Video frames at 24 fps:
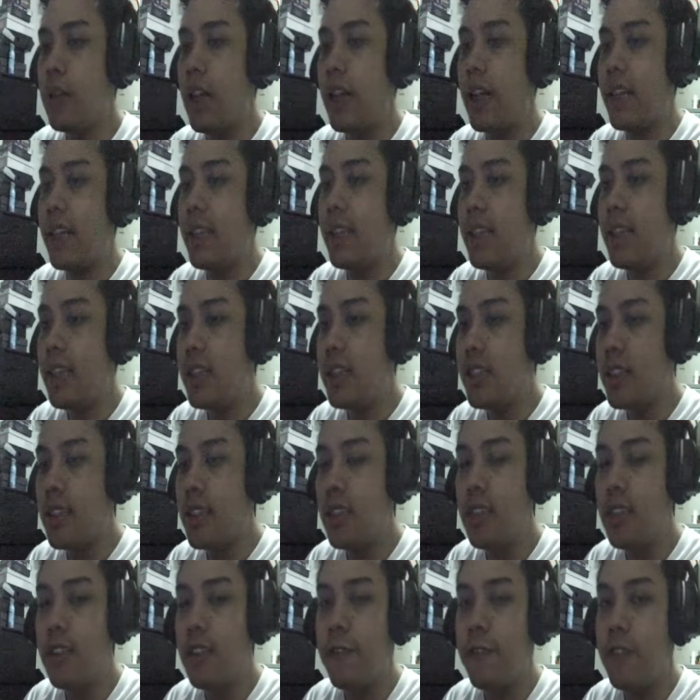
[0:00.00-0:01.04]
each
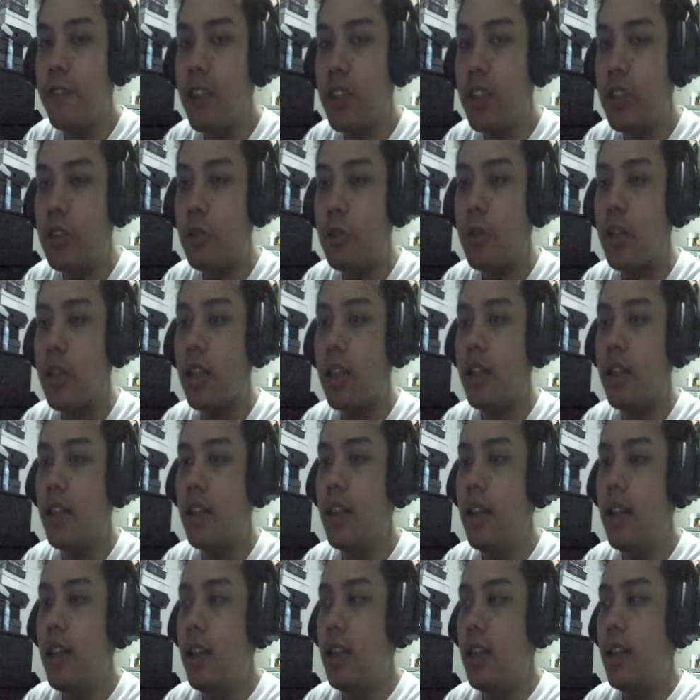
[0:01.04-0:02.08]
individual
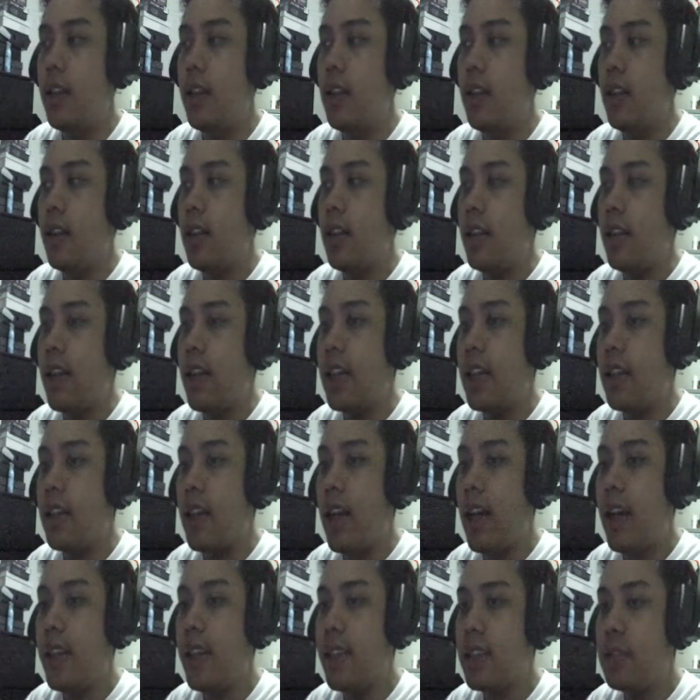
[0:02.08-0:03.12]

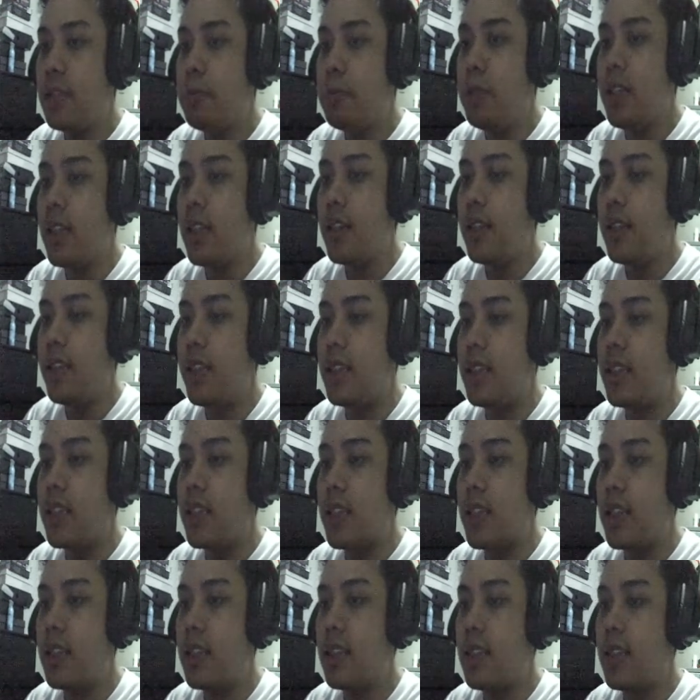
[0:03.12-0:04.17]
ISBN
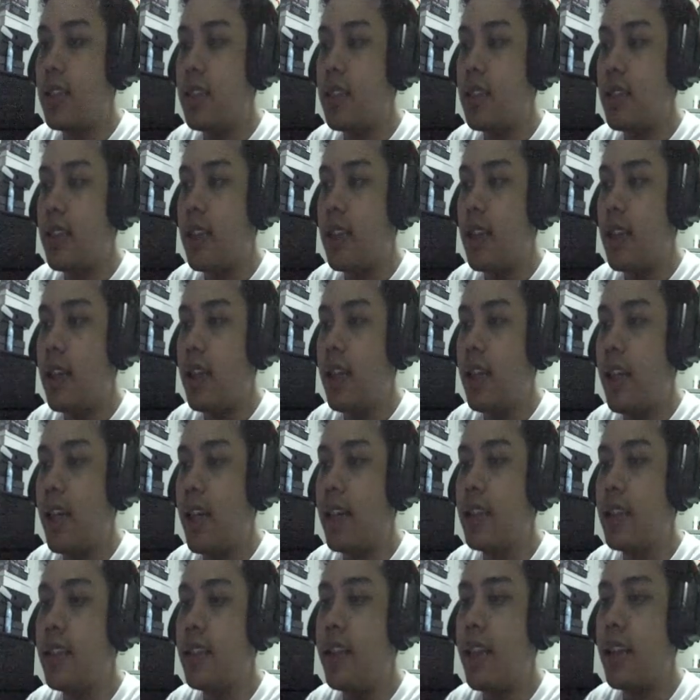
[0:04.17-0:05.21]
digits
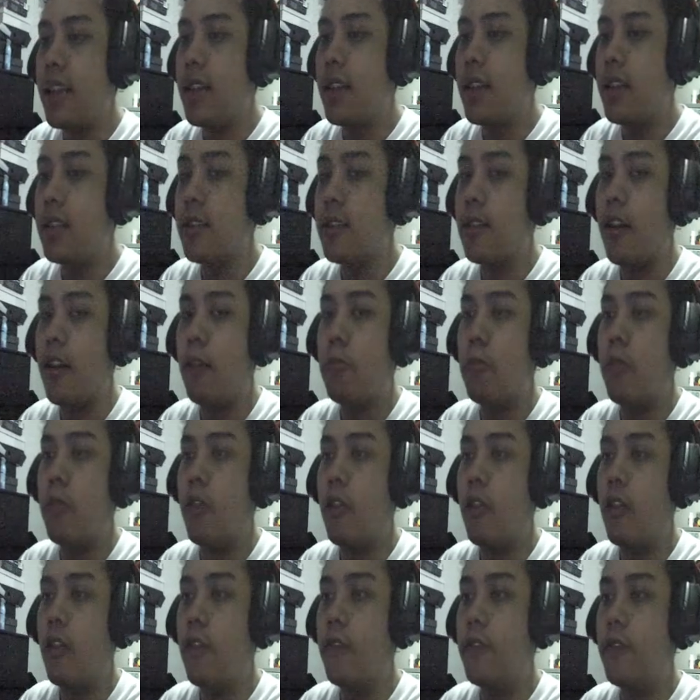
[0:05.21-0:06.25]
and get the sum
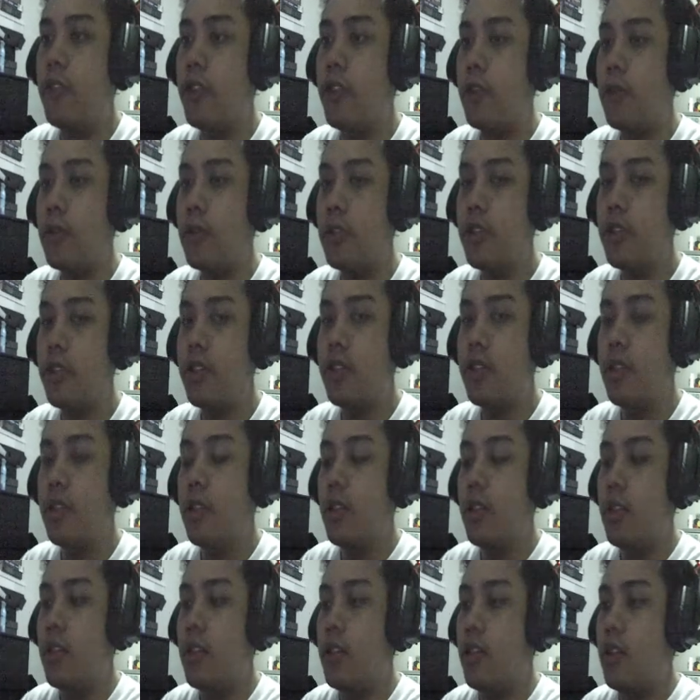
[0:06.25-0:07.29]
of those
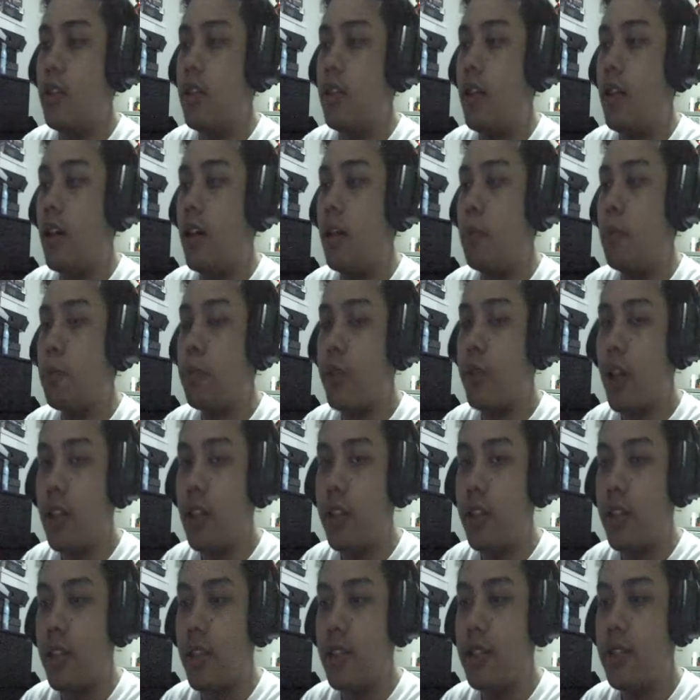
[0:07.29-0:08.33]

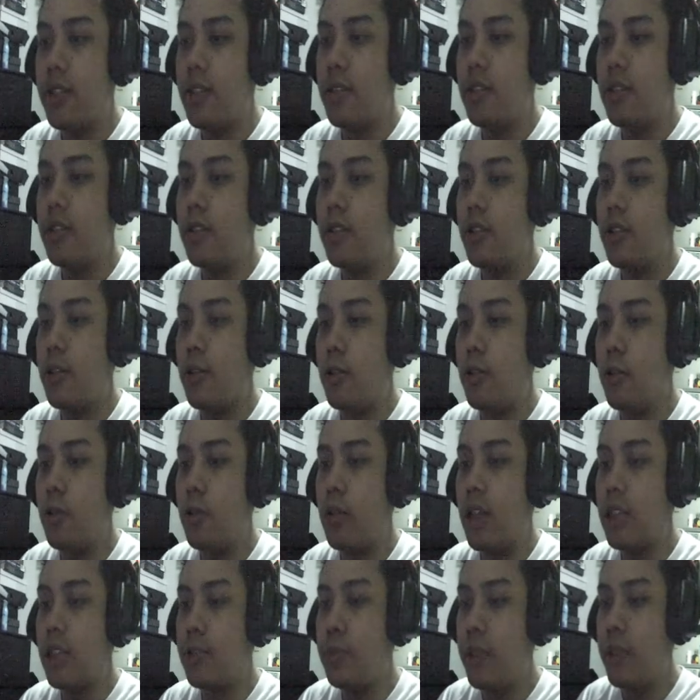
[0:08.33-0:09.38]
products. So
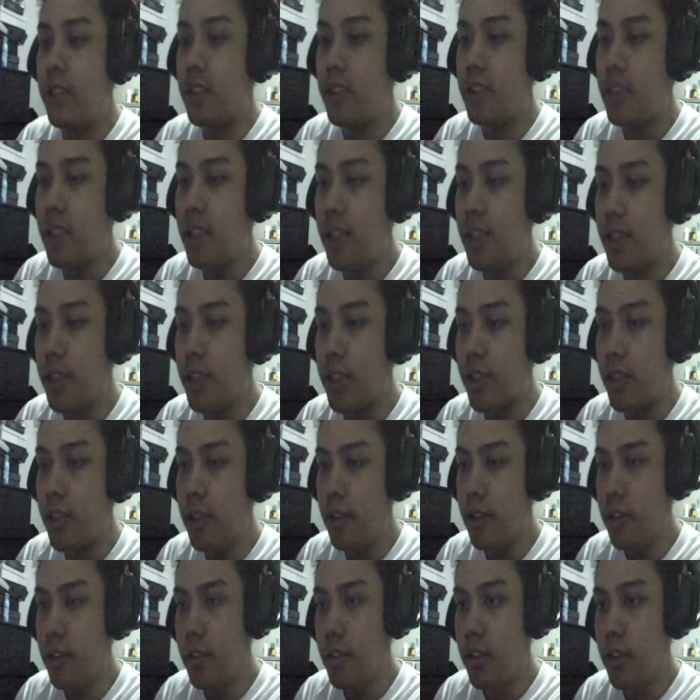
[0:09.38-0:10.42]
as we can see here,
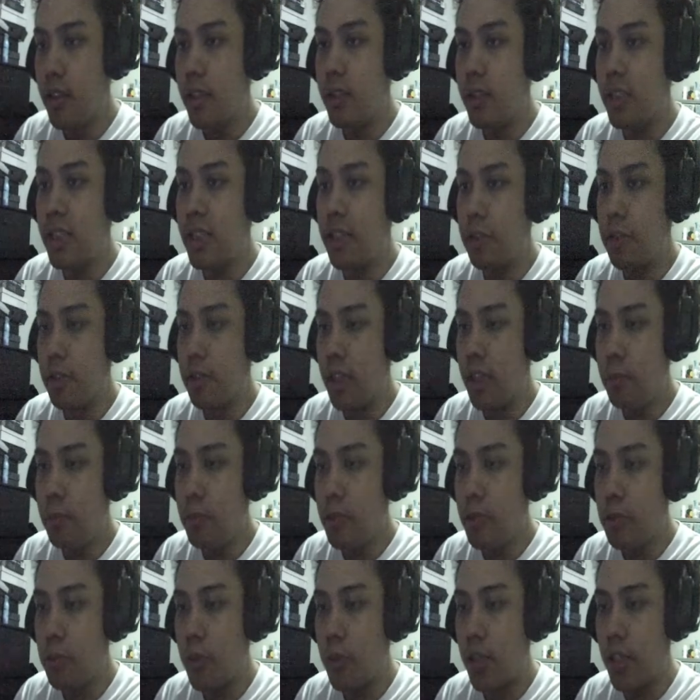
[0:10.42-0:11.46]
0 times
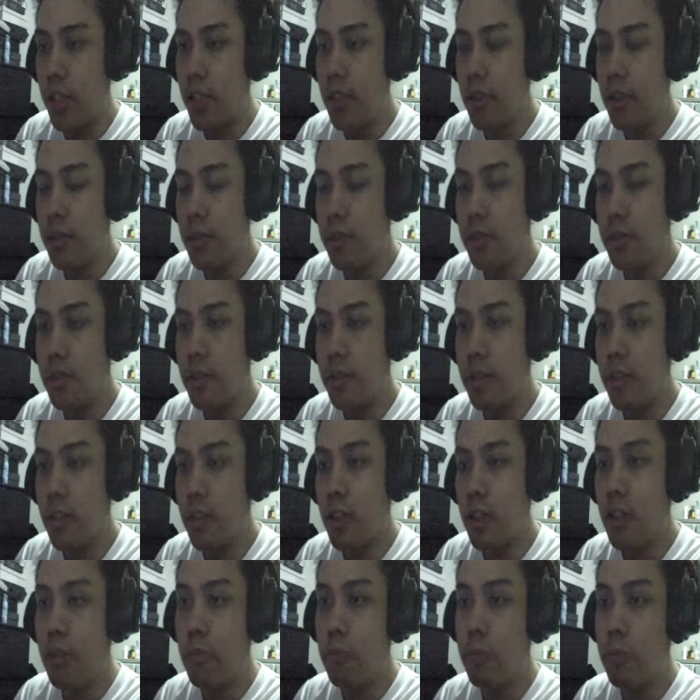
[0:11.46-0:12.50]
1
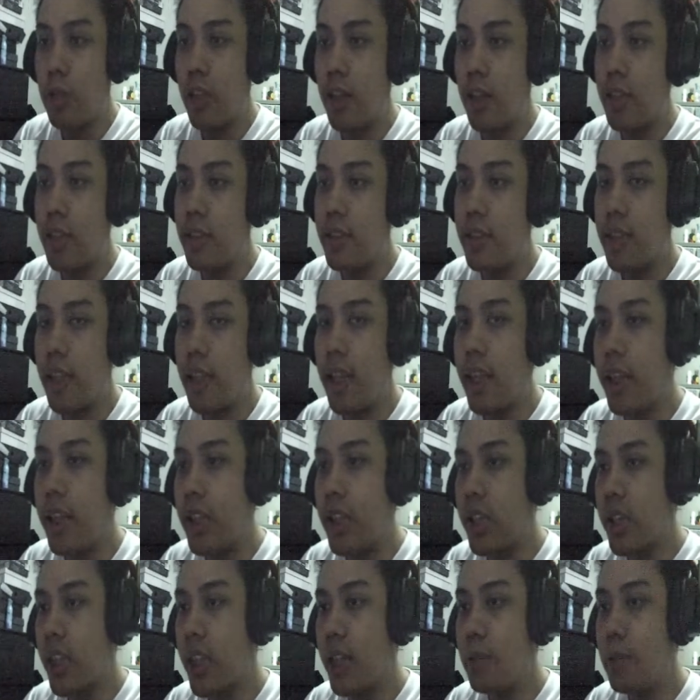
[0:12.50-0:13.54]
plus 8
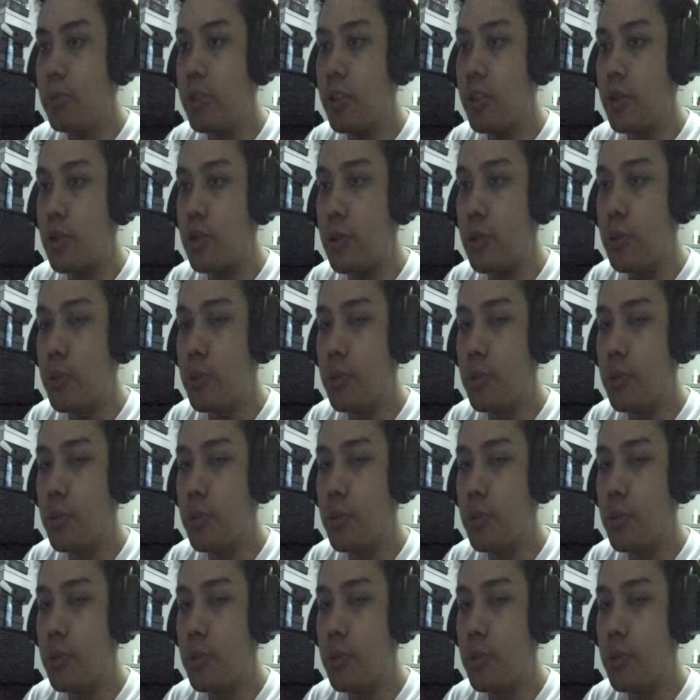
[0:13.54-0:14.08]
times 2